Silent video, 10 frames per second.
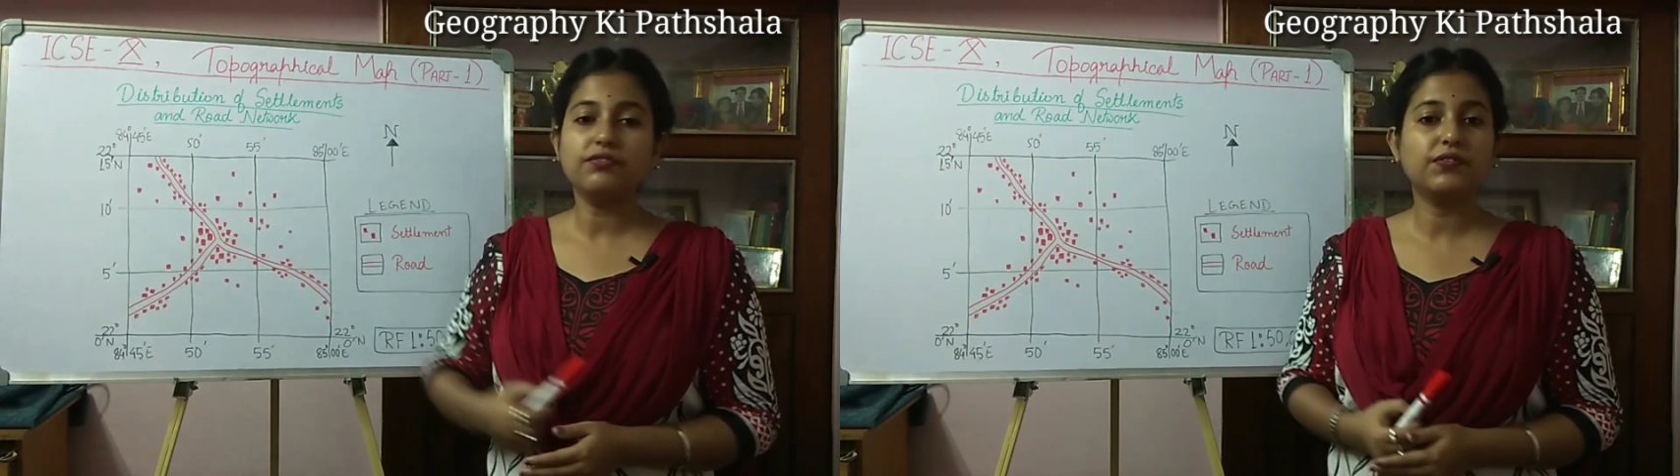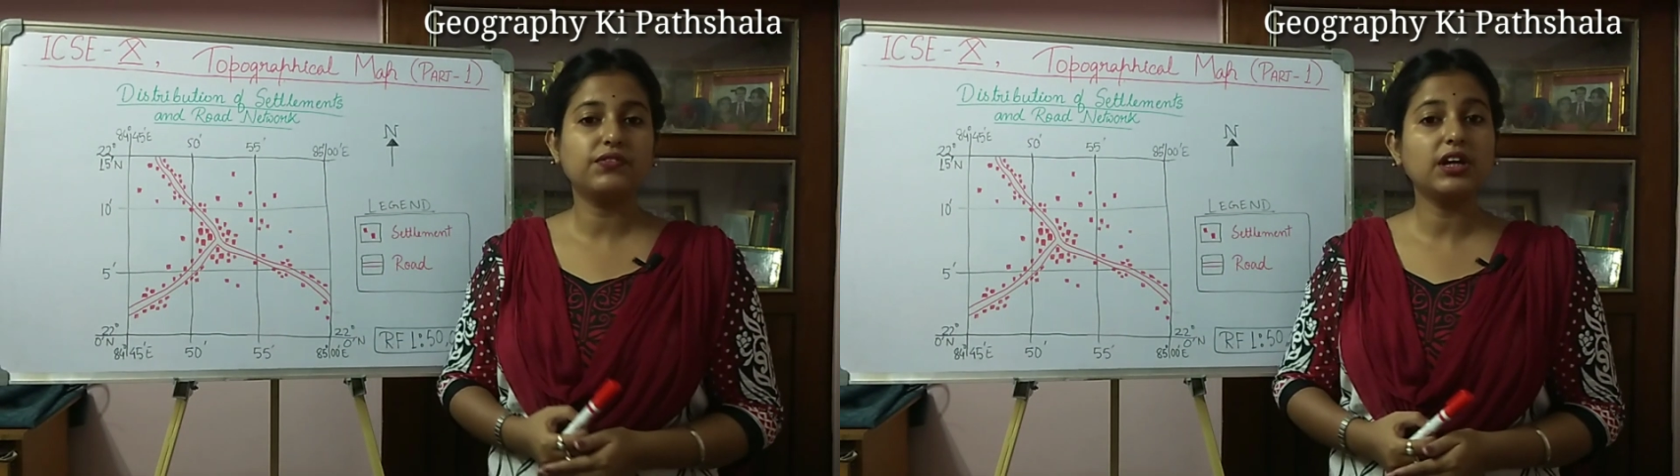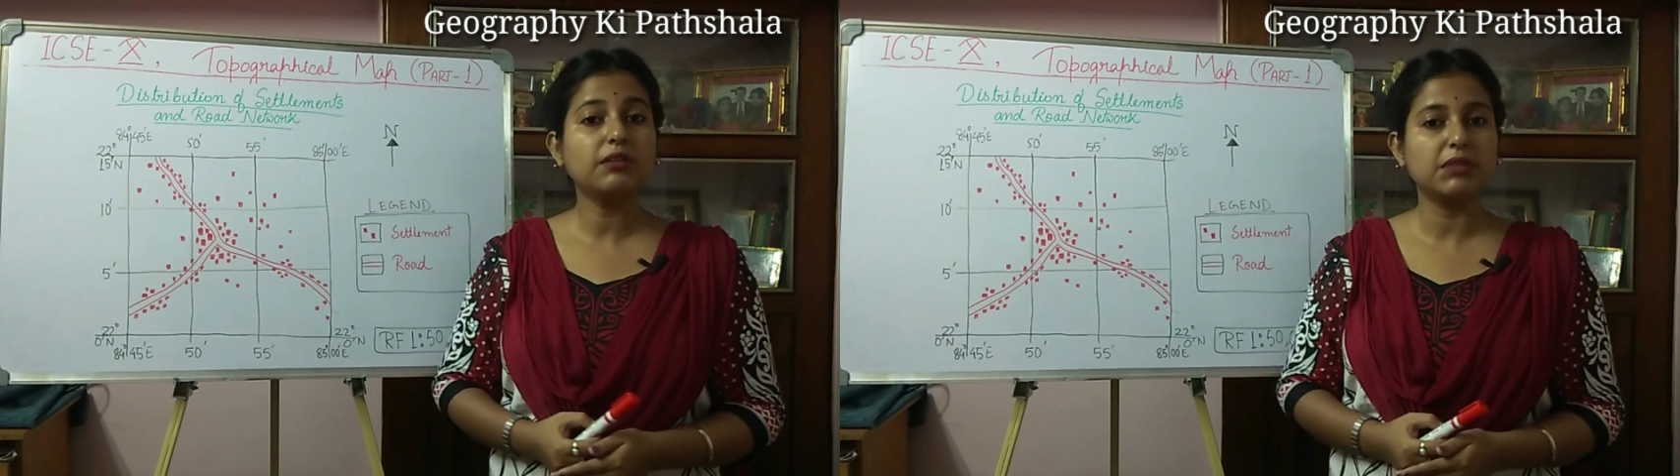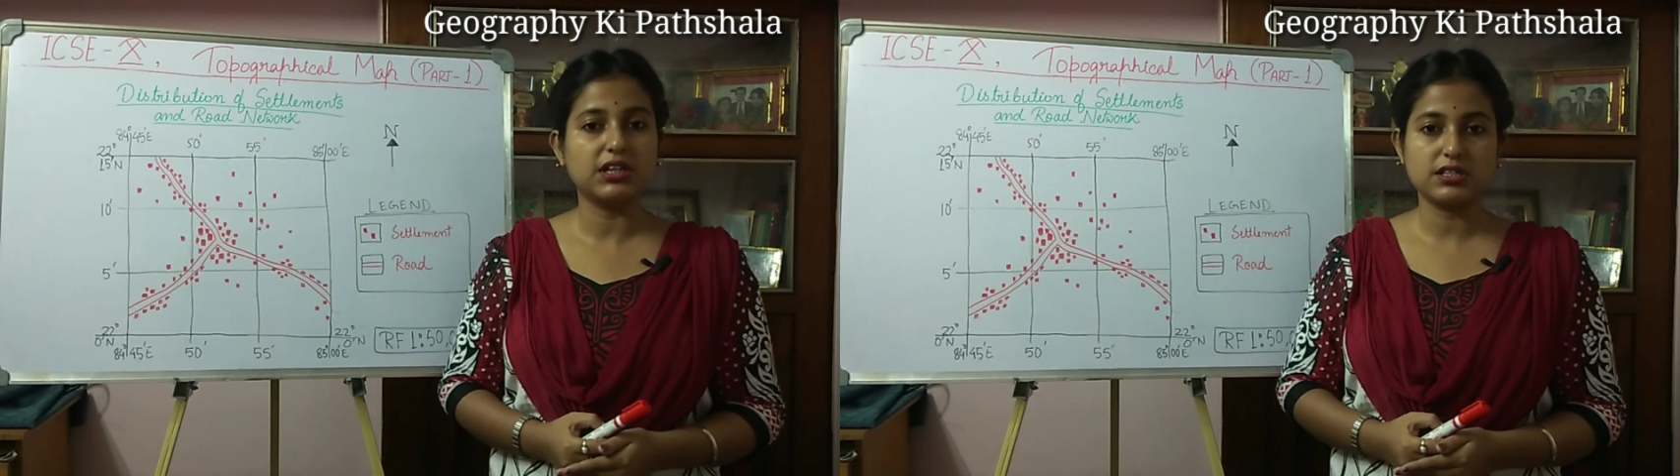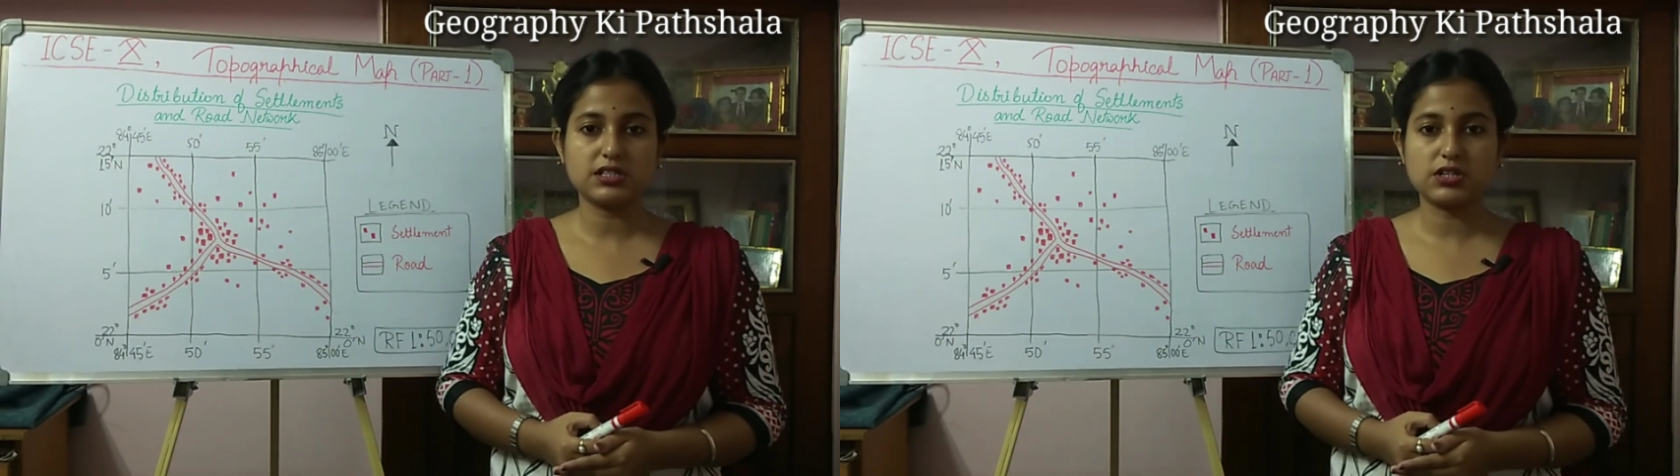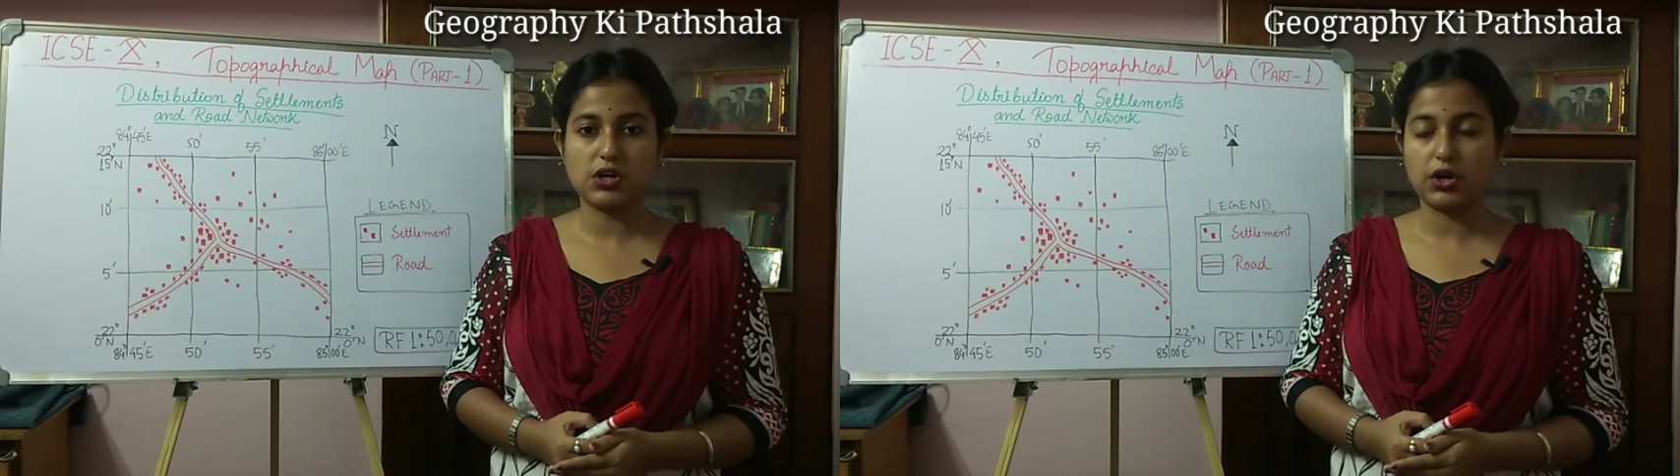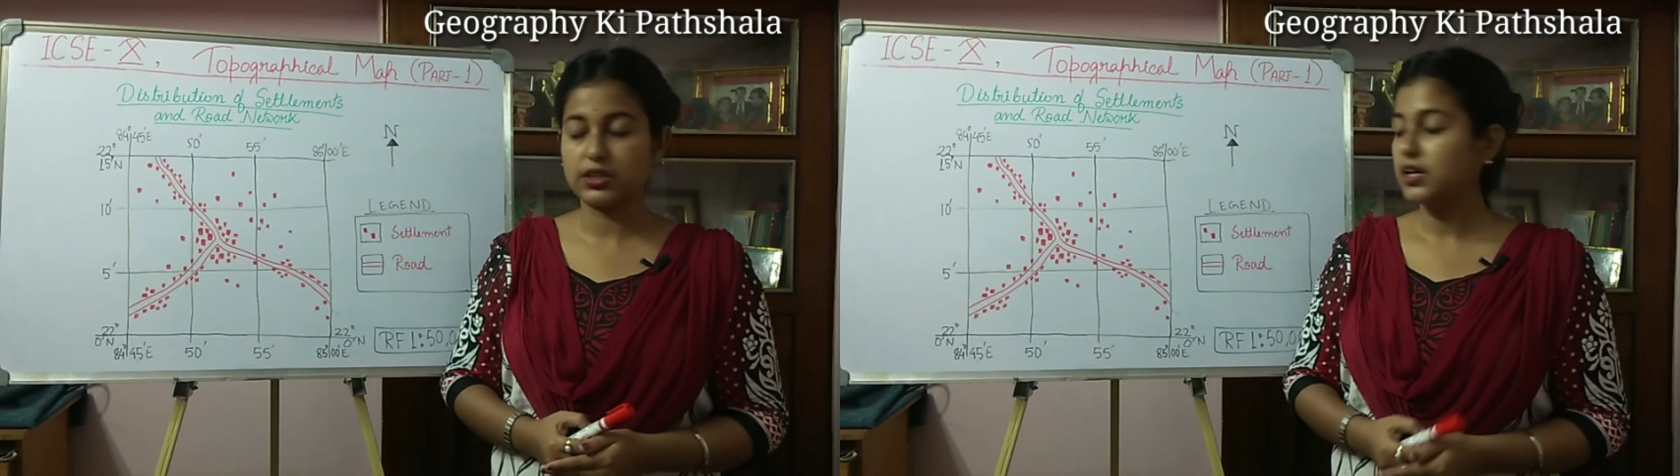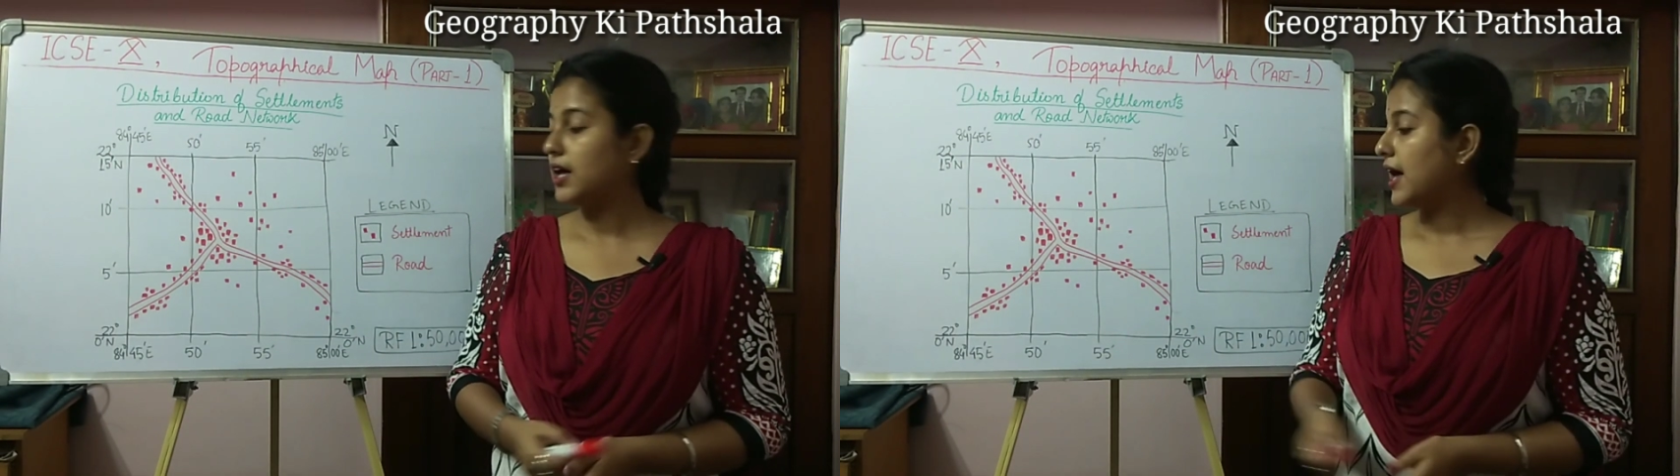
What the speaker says: 15 minutes north,